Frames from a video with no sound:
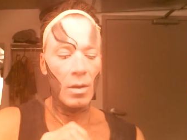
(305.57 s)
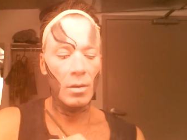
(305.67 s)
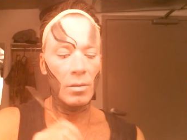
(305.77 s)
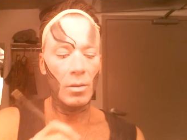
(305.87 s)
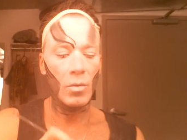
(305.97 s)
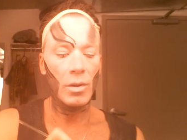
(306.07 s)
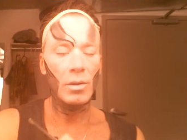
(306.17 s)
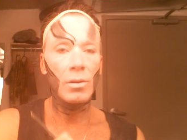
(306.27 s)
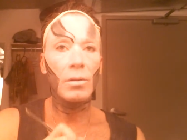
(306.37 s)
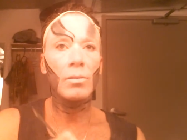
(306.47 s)
So I'll quickly
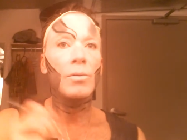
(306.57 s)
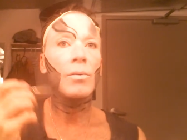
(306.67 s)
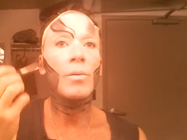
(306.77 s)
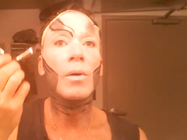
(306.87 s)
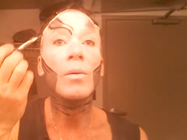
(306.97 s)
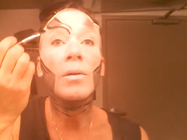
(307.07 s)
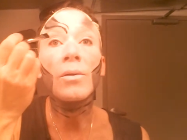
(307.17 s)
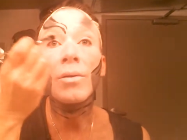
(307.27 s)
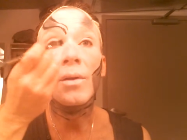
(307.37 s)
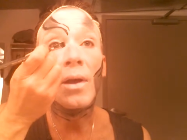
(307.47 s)
do
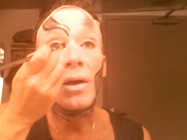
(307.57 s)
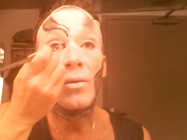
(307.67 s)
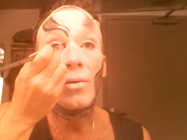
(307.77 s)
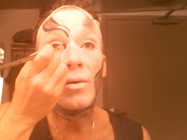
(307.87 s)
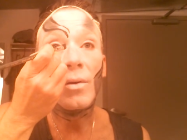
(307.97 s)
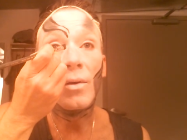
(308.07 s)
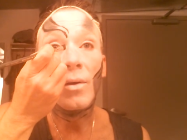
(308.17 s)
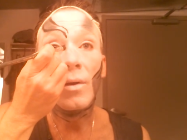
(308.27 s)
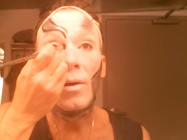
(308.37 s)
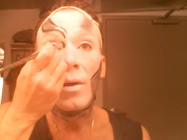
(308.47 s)
an
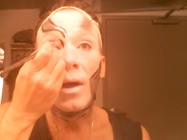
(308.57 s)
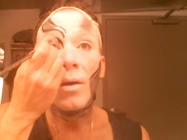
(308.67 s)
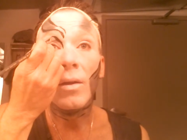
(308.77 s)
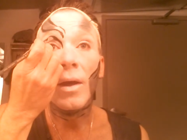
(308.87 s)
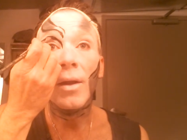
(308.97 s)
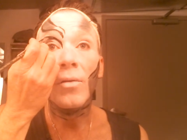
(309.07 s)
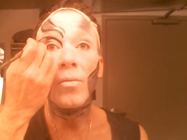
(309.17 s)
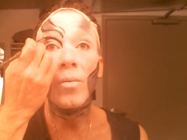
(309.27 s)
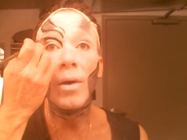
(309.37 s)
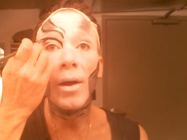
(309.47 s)
outline of
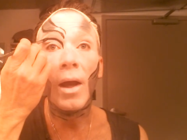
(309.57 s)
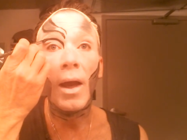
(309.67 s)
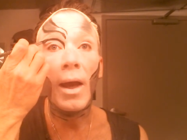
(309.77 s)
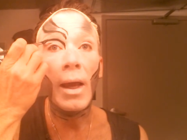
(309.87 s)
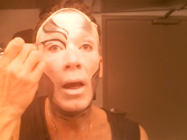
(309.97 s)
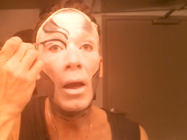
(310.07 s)
one eye.